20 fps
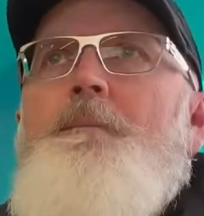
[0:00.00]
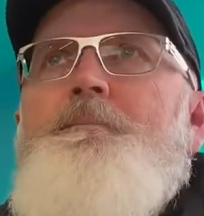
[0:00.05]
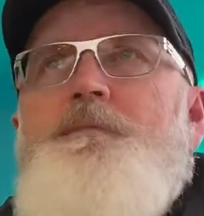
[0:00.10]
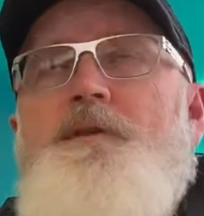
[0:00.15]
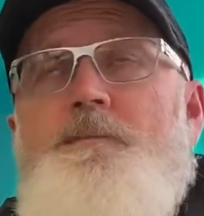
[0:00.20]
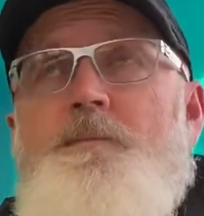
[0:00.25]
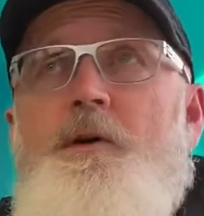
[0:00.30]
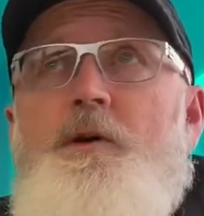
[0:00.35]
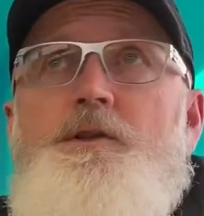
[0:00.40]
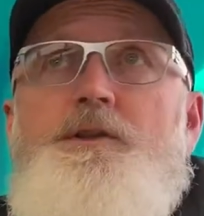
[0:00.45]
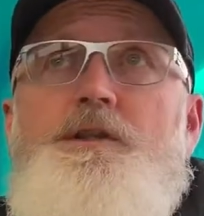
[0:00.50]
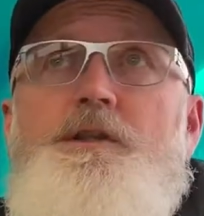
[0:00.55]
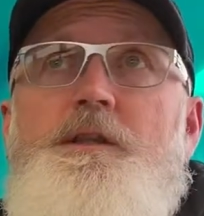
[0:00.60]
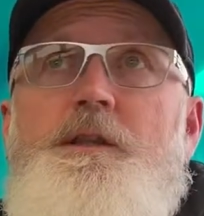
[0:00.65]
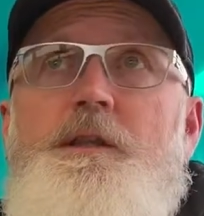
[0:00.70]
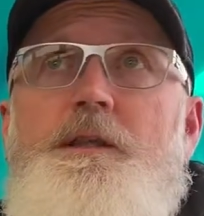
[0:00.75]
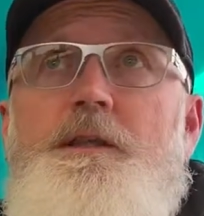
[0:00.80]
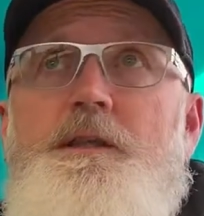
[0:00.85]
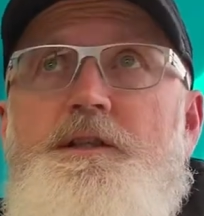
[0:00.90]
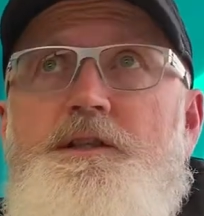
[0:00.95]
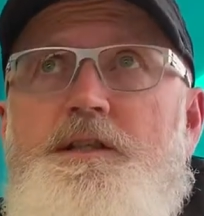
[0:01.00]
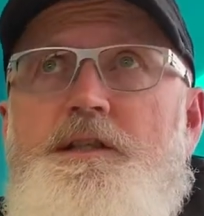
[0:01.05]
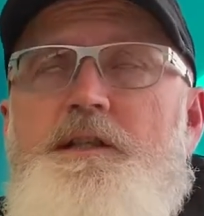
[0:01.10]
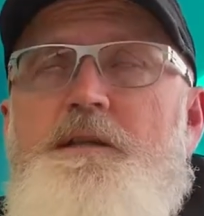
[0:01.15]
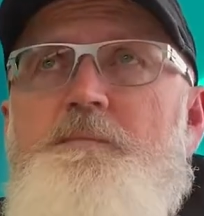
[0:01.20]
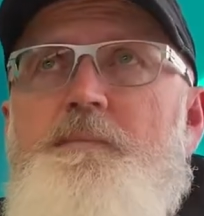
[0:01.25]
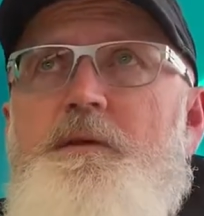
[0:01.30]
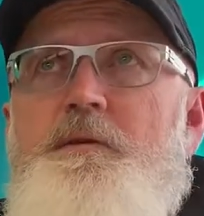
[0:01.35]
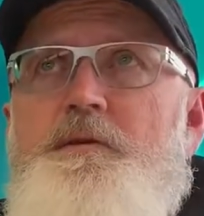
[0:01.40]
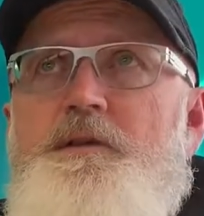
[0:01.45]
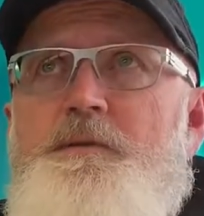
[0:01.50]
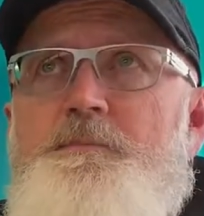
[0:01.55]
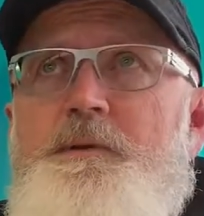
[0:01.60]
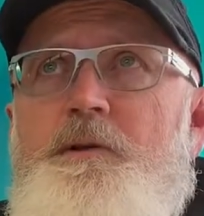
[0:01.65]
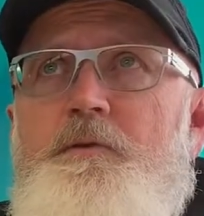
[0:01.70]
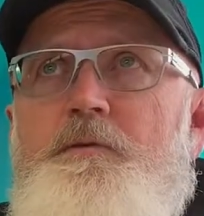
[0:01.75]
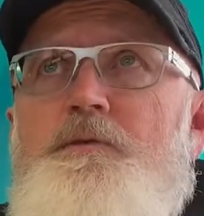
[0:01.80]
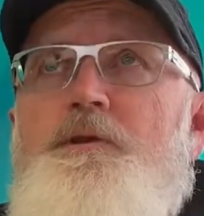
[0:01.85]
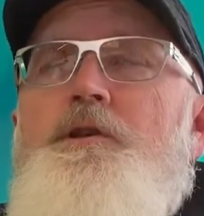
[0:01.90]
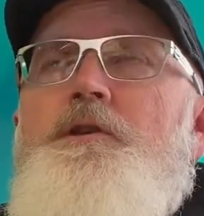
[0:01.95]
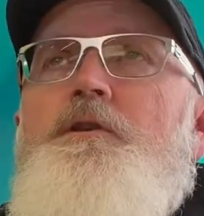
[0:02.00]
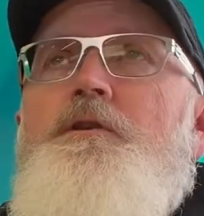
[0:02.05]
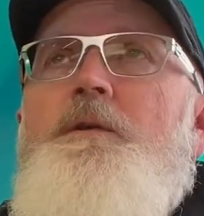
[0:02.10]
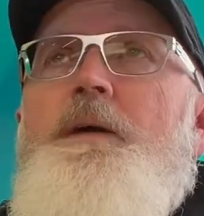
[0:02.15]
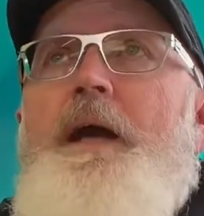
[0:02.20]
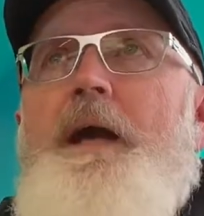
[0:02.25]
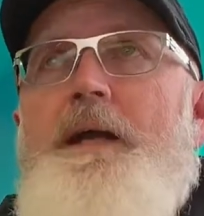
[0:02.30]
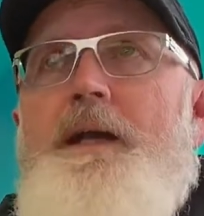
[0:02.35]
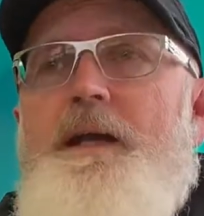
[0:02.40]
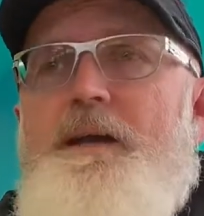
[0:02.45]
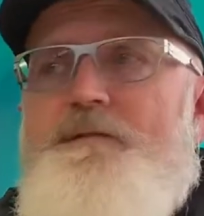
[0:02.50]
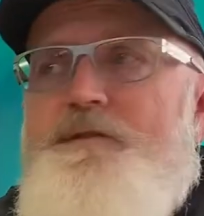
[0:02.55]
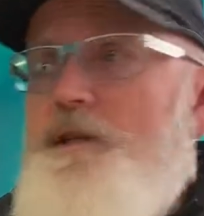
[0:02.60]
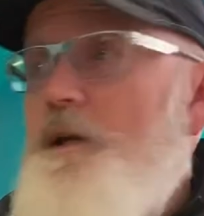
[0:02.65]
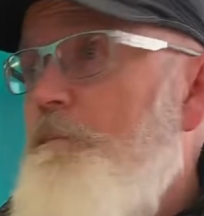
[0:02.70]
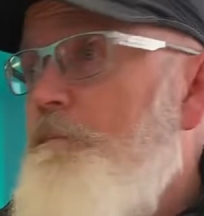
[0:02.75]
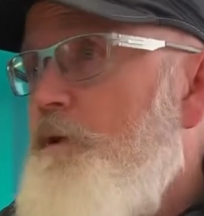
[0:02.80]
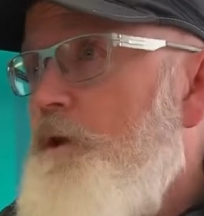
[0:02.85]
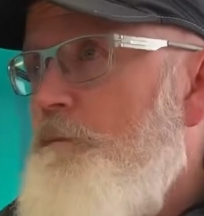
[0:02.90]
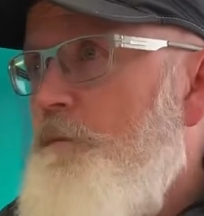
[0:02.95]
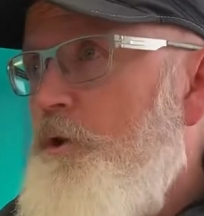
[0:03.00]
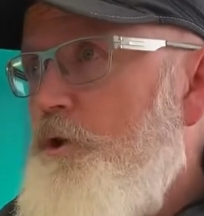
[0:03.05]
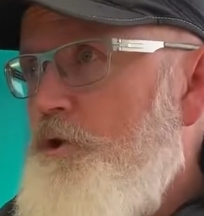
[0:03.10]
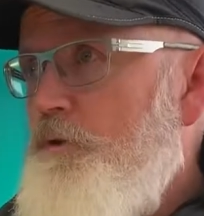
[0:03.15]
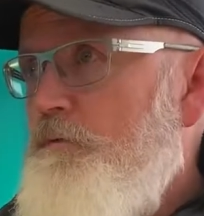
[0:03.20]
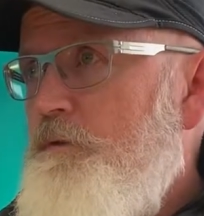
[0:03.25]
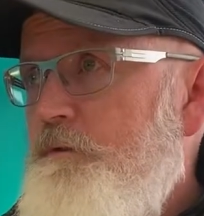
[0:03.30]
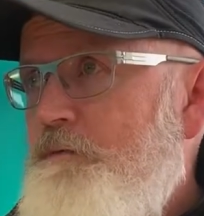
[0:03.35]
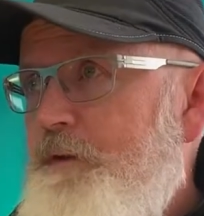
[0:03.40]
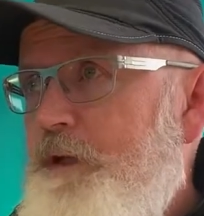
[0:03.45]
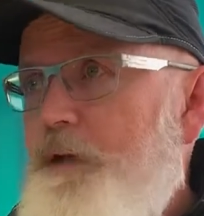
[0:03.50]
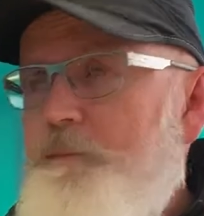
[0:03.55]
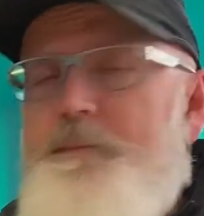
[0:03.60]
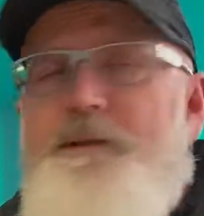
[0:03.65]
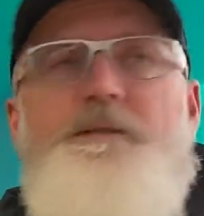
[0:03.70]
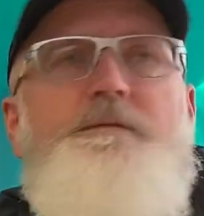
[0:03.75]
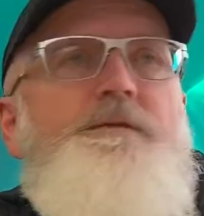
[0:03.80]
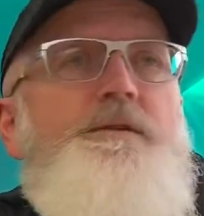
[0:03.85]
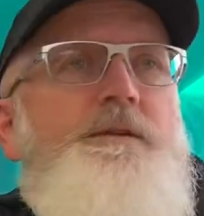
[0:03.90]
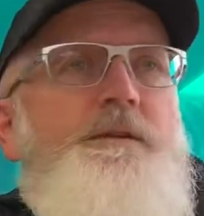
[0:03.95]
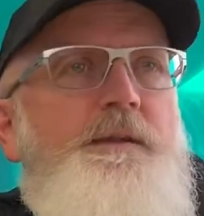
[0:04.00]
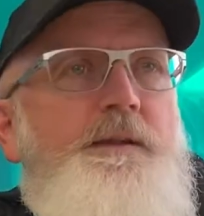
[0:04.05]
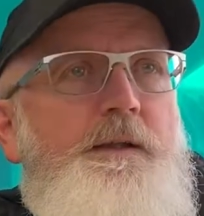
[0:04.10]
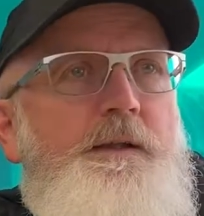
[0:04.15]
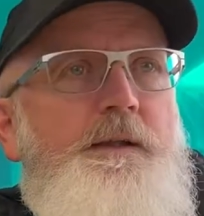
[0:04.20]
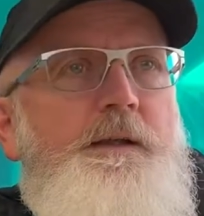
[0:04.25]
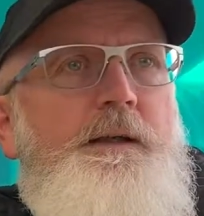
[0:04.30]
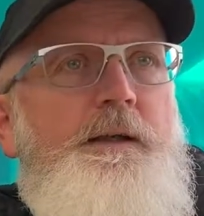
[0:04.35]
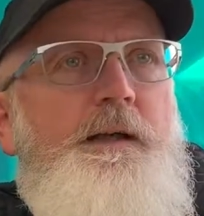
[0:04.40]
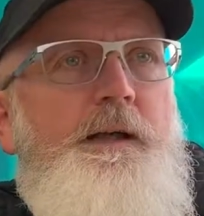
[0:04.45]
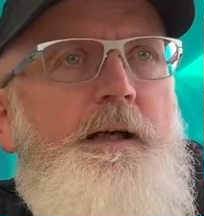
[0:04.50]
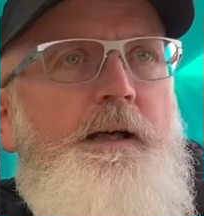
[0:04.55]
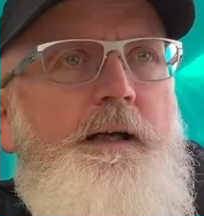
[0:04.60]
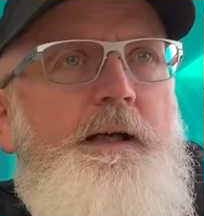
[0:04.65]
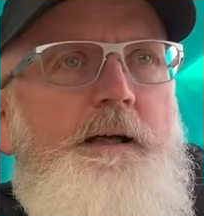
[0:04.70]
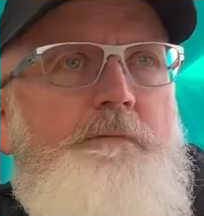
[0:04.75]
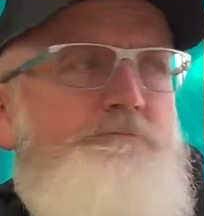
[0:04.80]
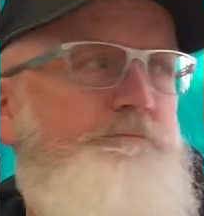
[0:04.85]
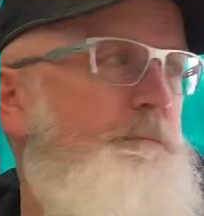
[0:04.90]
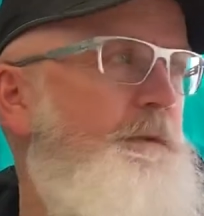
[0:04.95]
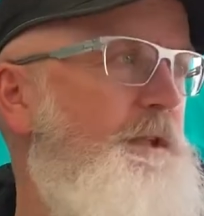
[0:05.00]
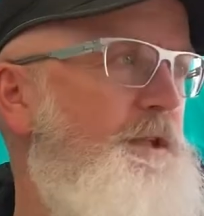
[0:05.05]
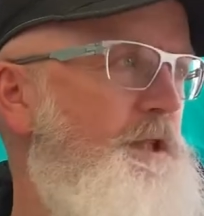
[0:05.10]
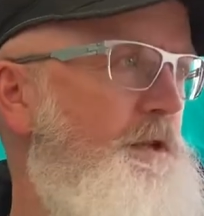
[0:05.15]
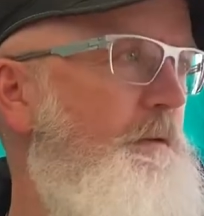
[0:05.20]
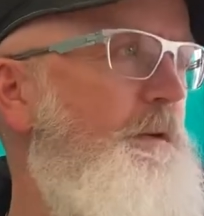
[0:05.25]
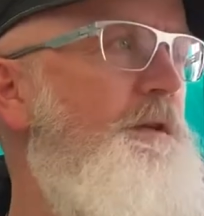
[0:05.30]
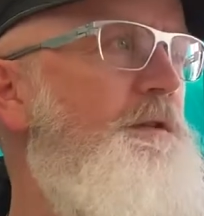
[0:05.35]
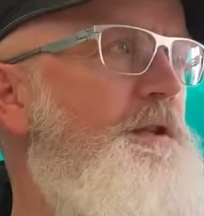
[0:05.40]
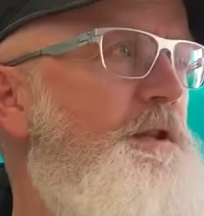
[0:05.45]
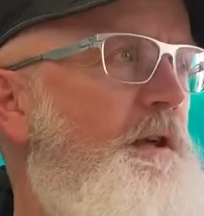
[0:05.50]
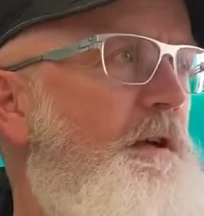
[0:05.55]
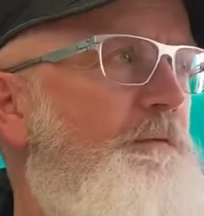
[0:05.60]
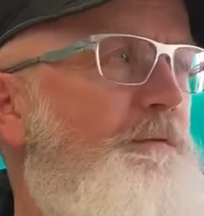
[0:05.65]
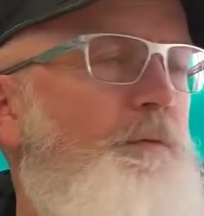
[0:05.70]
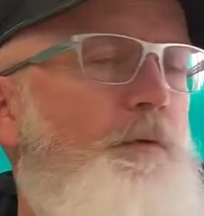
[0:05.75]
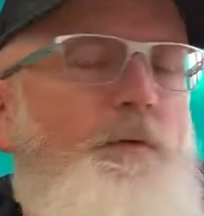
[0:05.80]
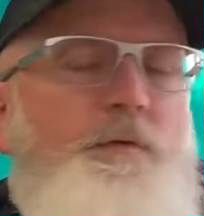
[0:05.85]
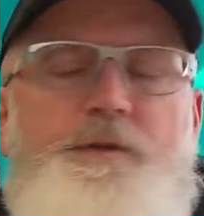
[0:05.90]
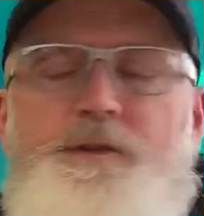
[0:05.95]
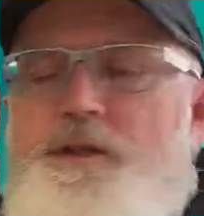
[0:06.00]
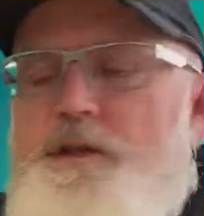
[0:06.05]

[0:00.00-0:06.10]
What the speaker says: demolish the existing buildings, build new, and have some commercial development, and so on and so forth.